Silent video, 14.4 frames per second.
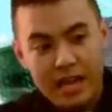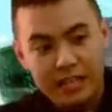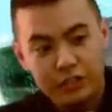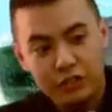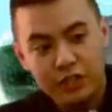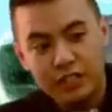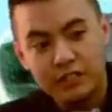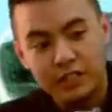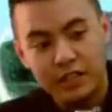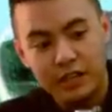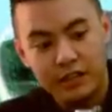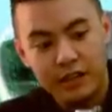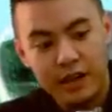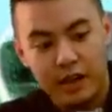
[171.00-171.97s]
As you can
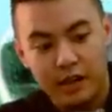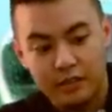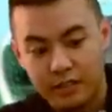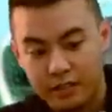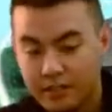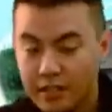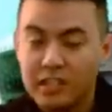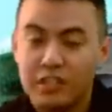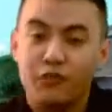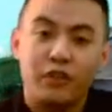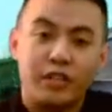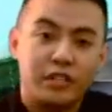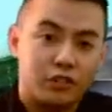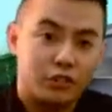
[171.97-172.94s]
see, they are
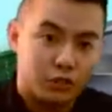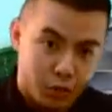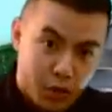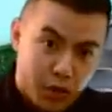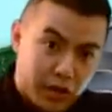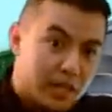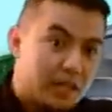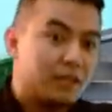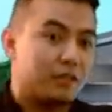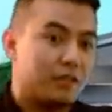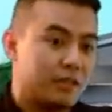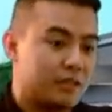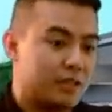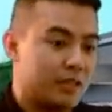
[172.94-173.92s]
successfully stored
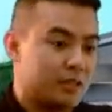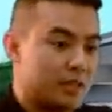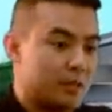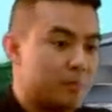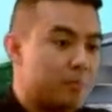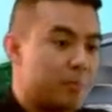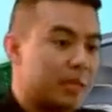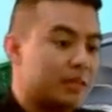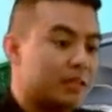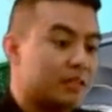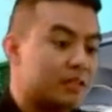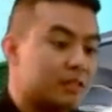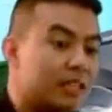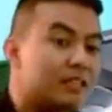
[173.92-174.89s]
into the system, but
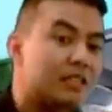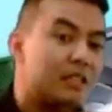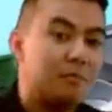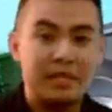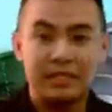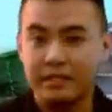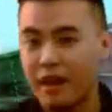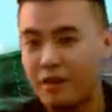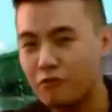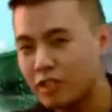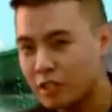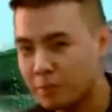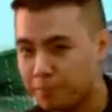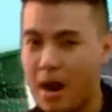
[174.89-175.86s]
the system is not
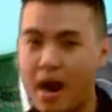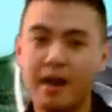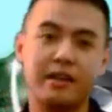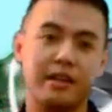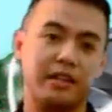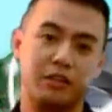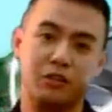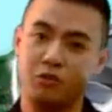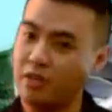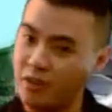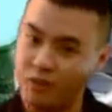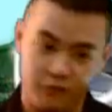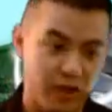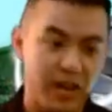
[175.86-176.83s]
responding to
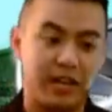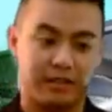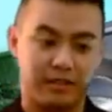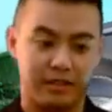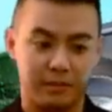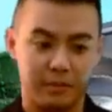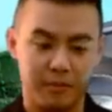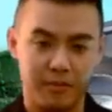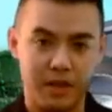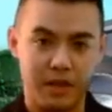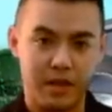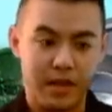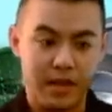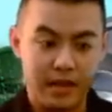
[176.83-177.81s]
the event.
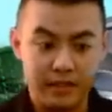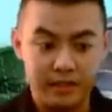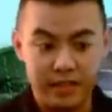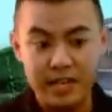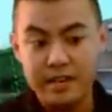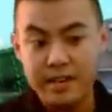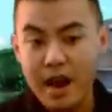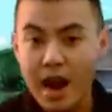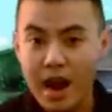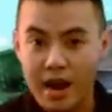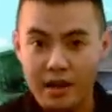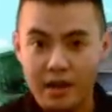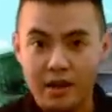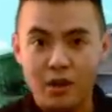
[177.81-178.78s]
It is a
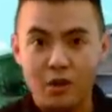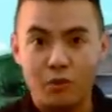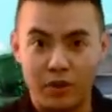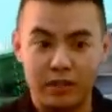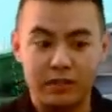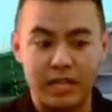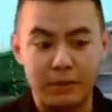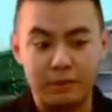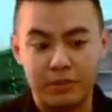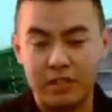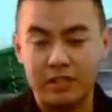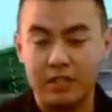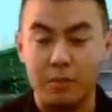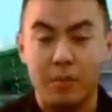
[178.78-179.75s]
non real-time
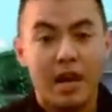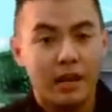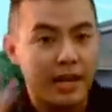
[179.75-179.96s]
system.